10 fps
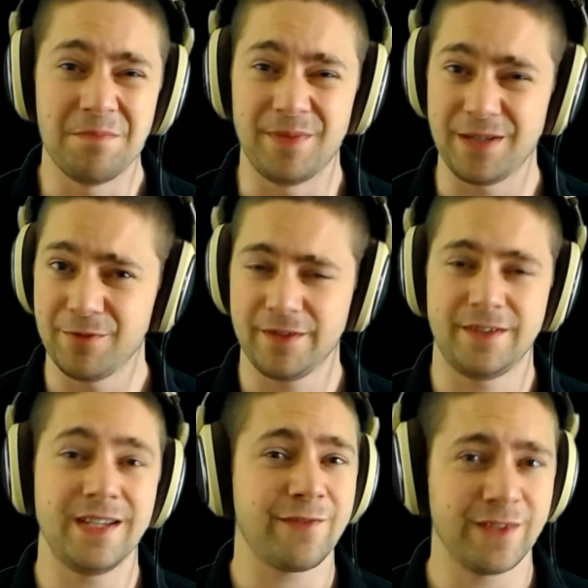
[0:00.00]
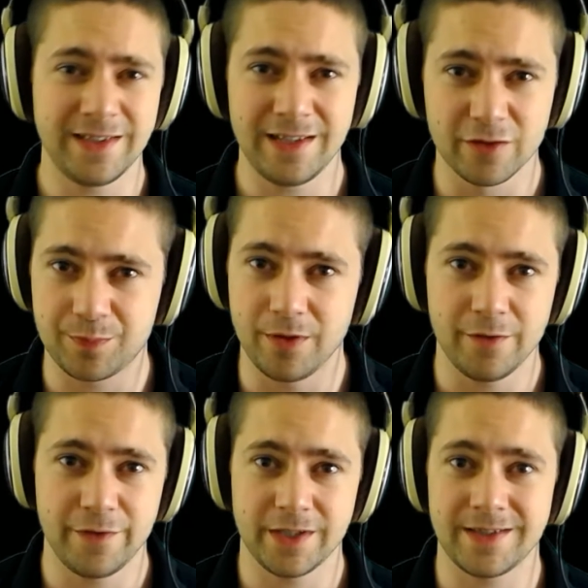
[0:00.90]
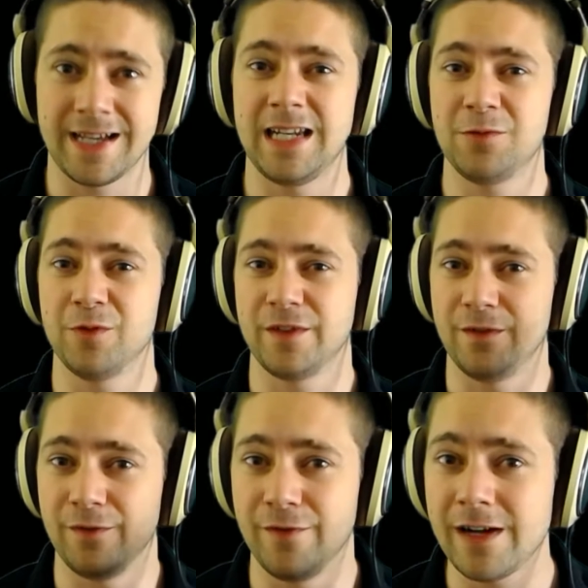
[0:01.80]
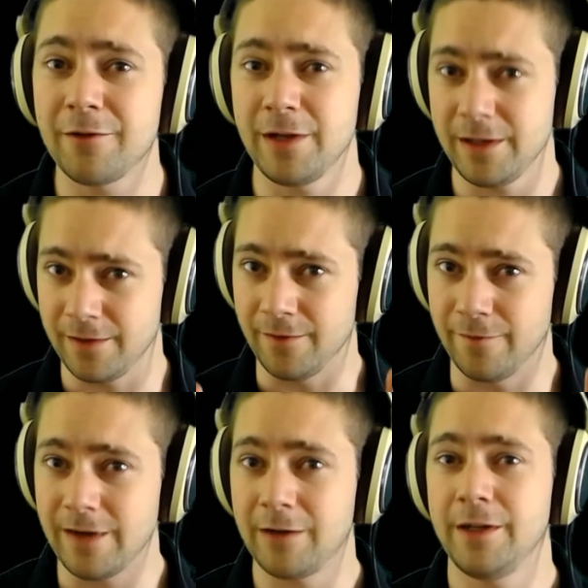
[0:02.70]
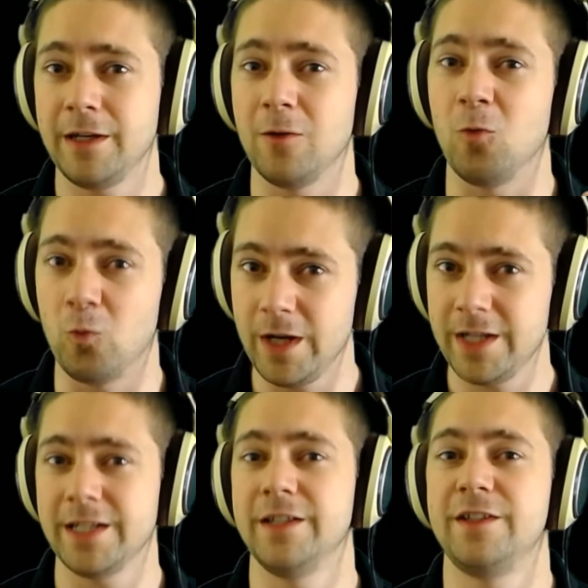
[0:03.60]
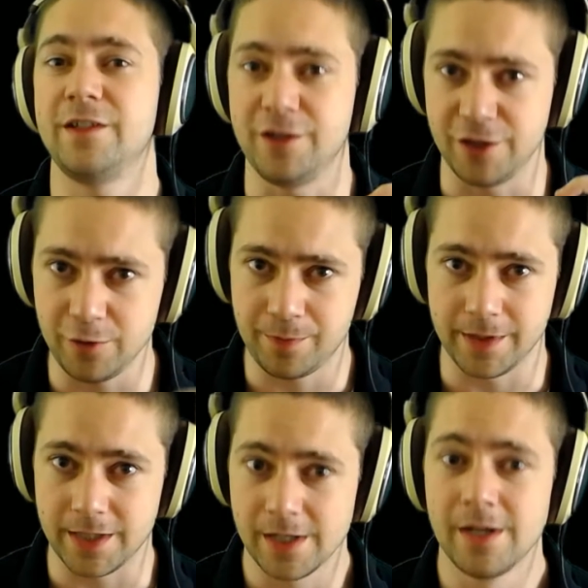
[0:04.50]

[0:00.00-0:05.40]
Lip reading: But it was definitely not perfect, and it was very, very weird and stupid.